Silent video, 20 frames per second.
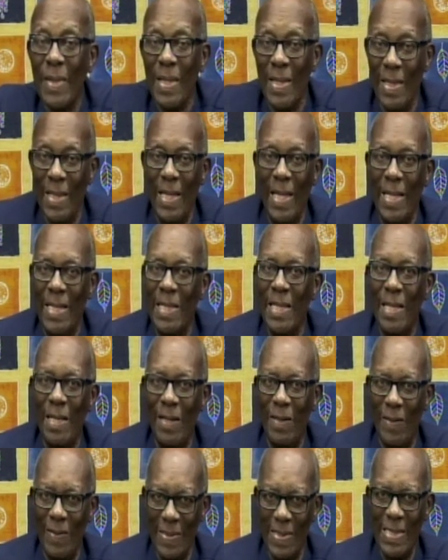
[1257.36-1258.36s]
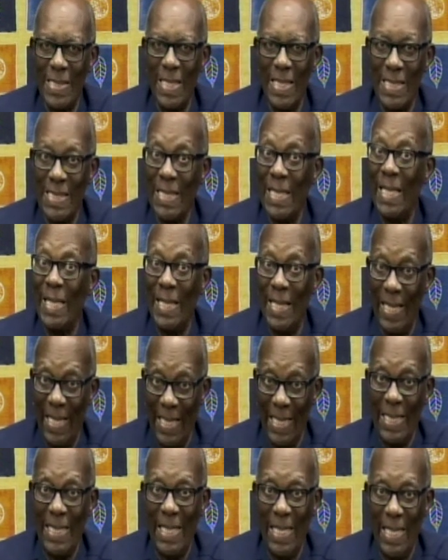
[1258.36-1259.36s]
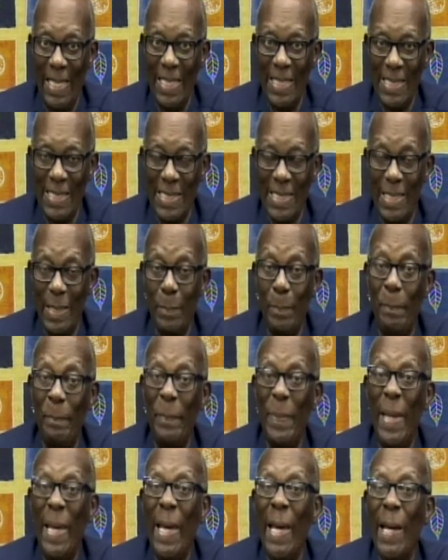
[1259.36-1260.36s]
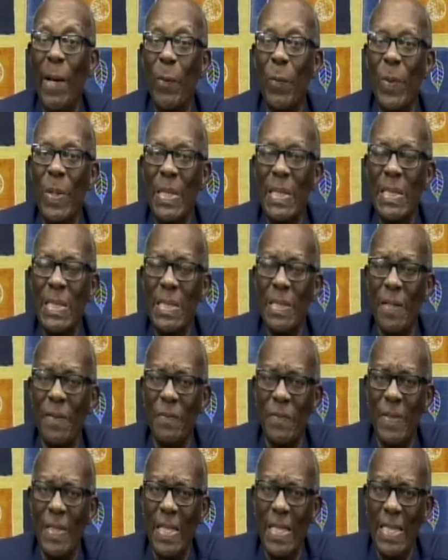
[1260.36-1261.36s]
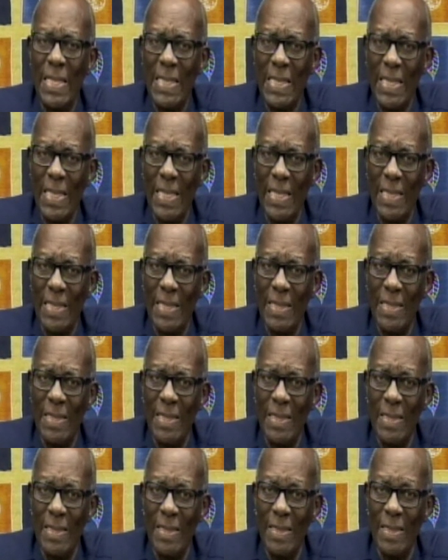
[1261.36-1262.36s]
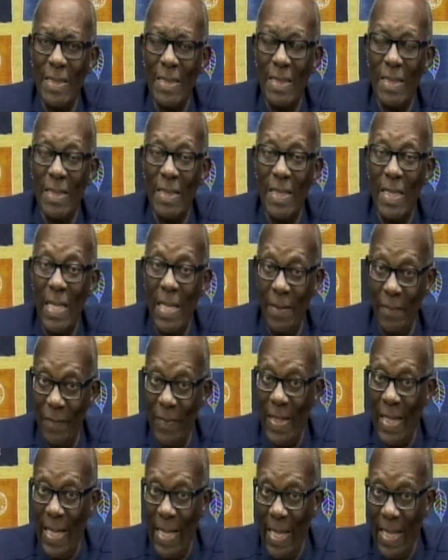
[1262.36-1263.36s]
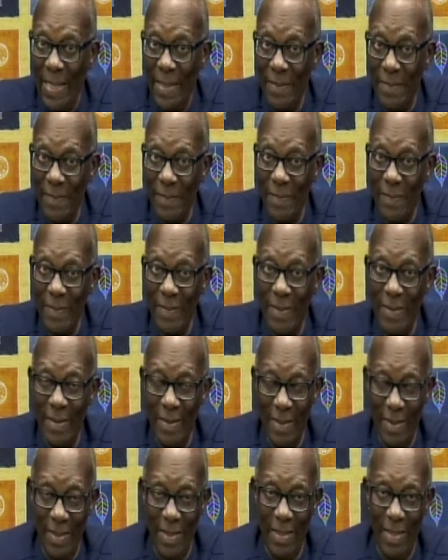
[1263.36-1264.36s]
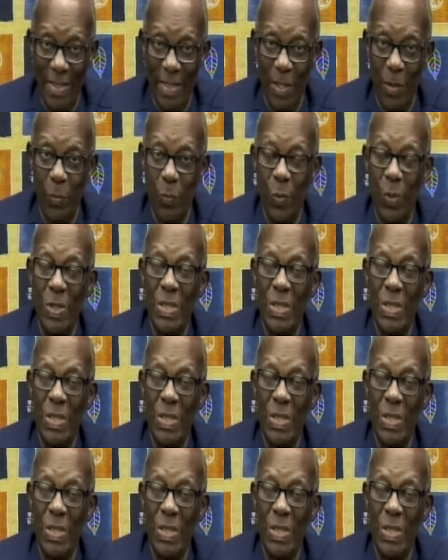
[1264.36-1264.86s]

Then the law says in that case, the parents of the deceased, if alive, would